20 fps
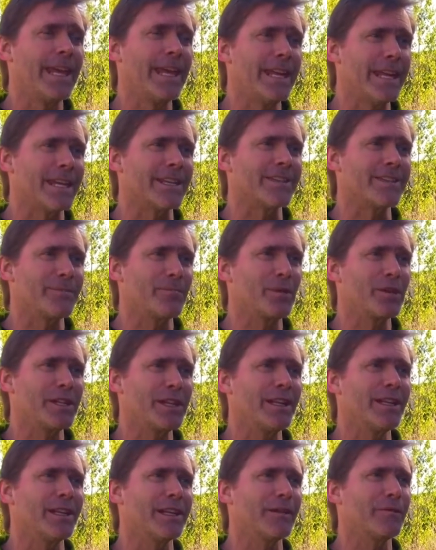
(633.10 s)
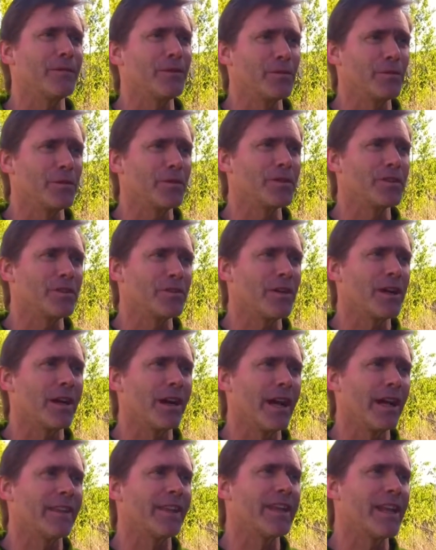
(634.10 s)
It is, particularly if you were
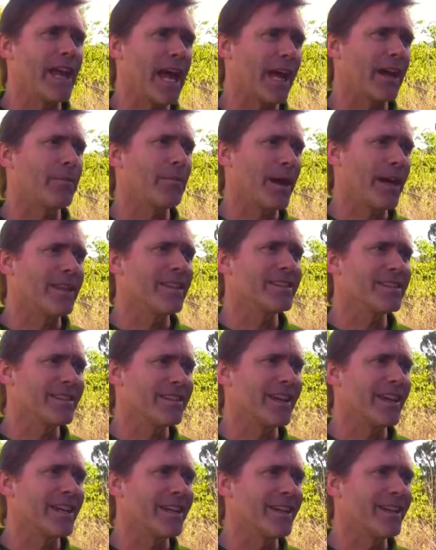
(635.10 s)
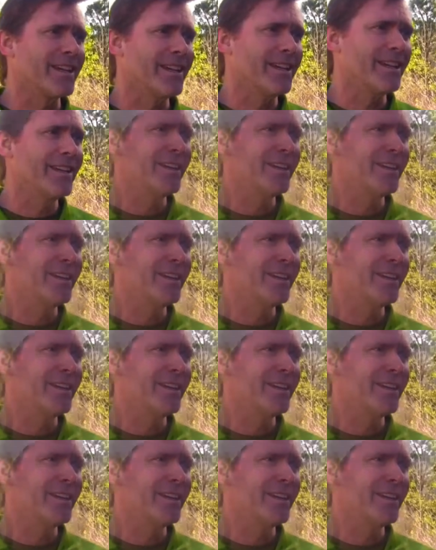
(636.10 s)
struck on the neck by the snake.